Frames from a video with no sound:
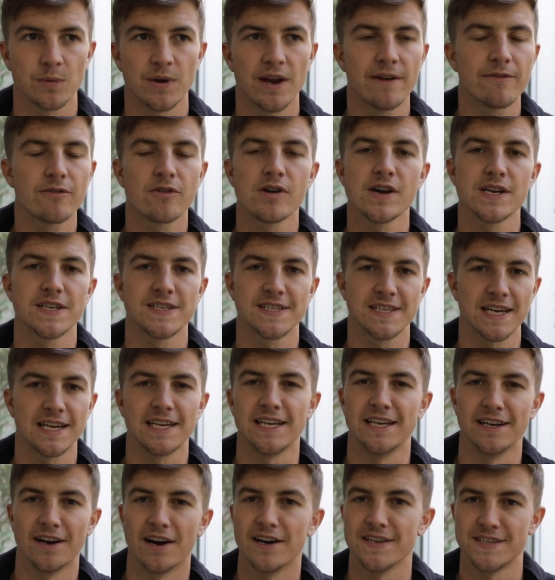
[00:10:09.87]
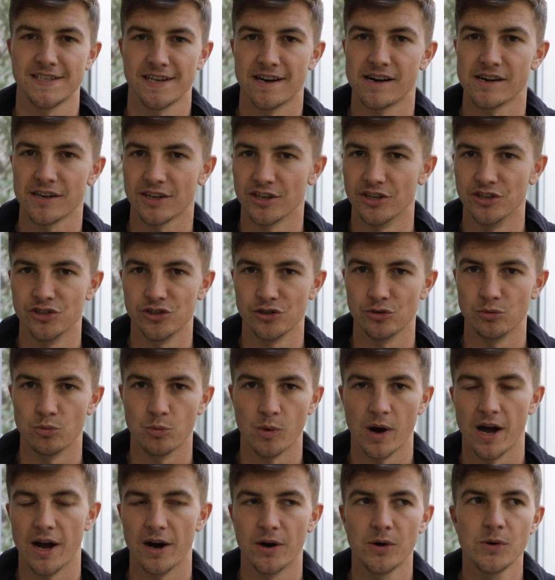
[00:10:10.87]
whenever I say United aren't going to do
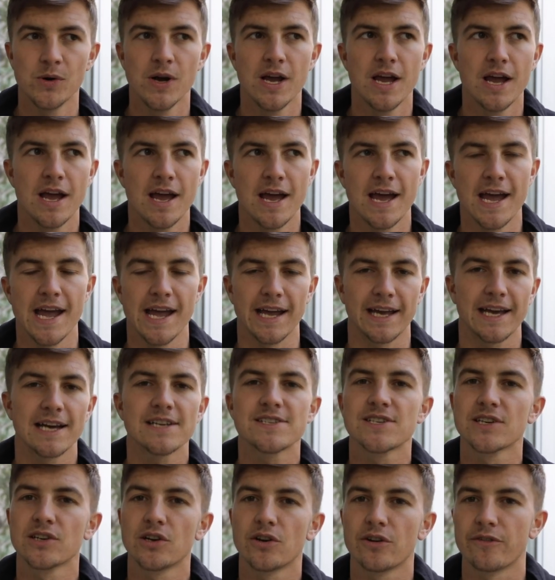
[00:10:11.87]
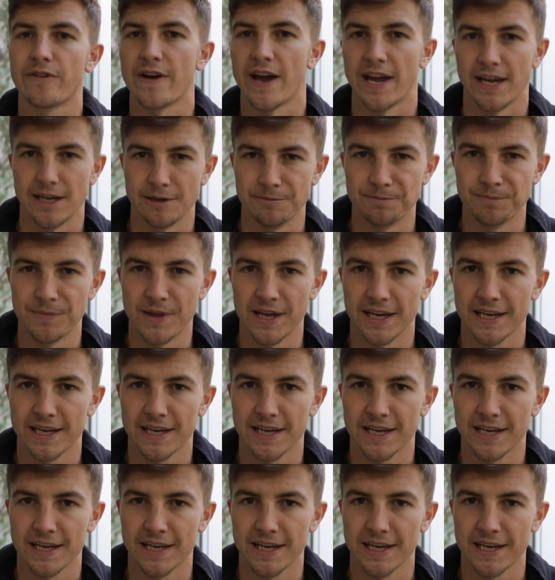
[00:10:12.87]
well, it gets a lot of hate.